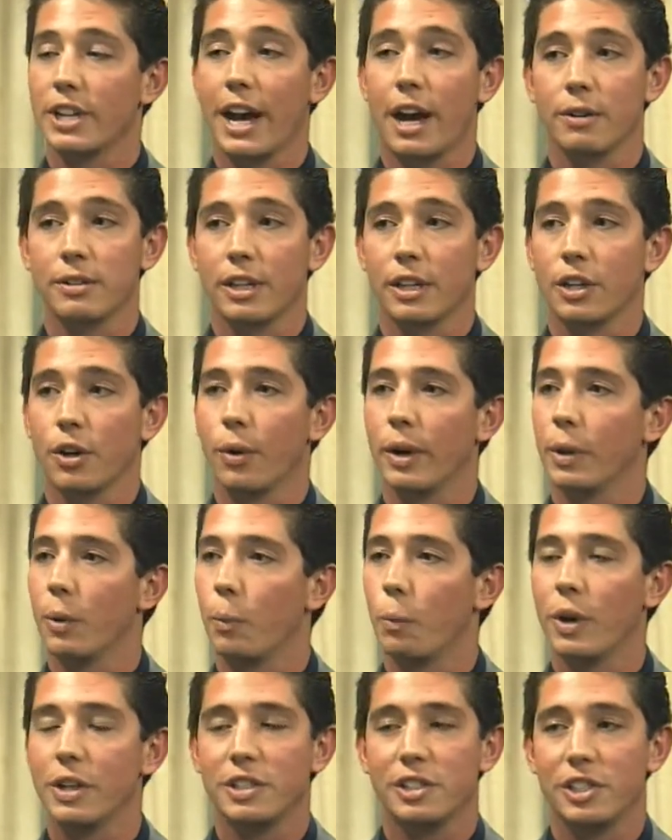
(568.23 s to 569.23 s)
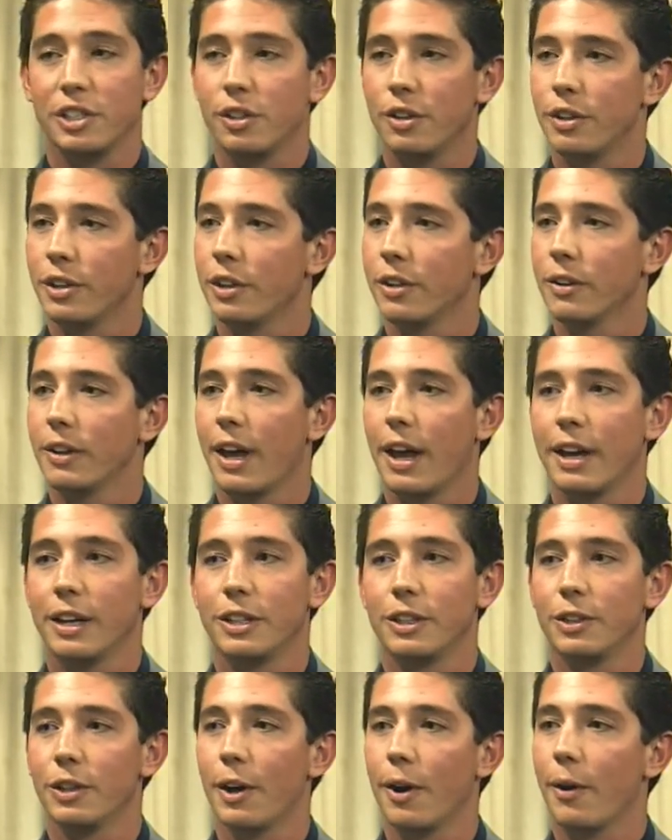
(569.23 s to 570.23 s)
How's that going? Right. What senior year
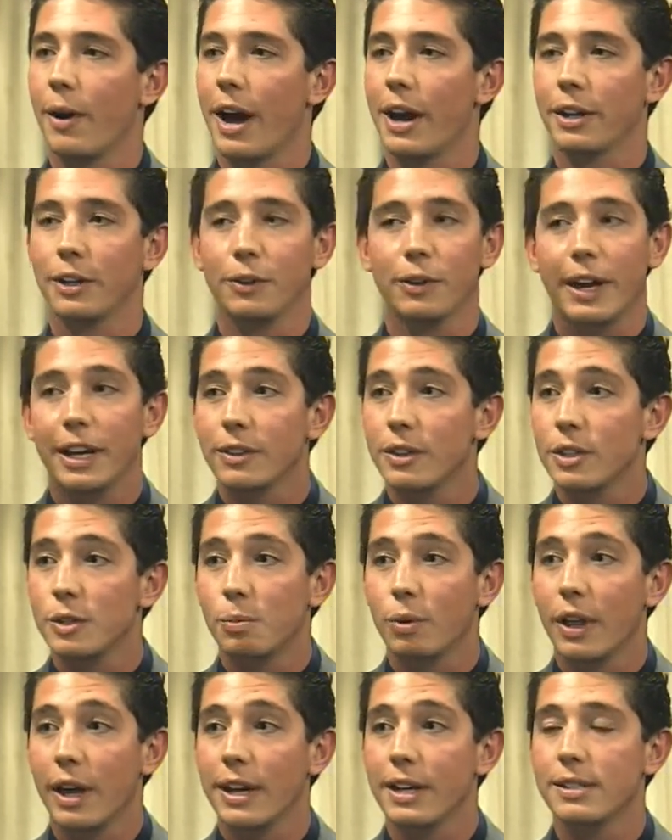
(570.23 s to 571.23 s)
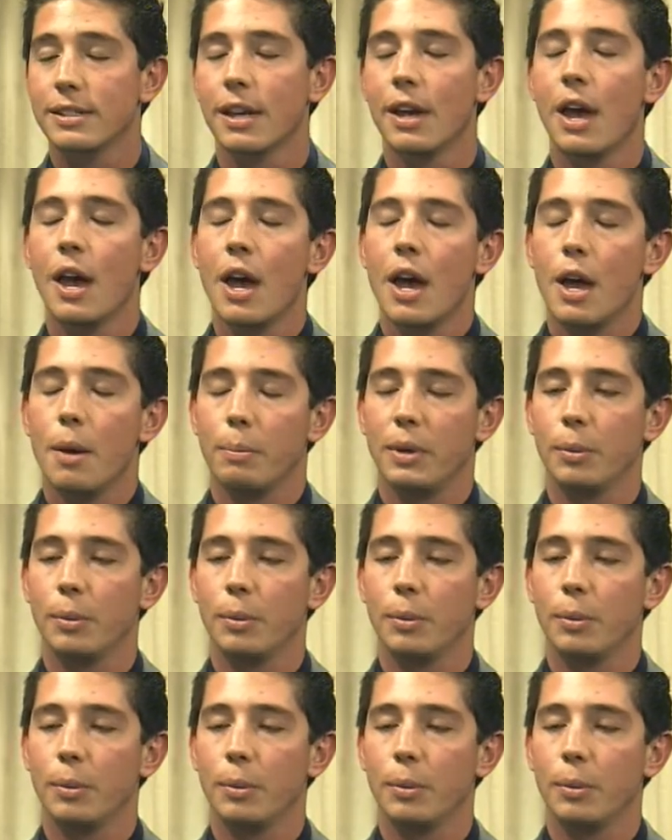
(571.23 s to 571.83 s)
like? You know, how do you like this place? Mm-hmm.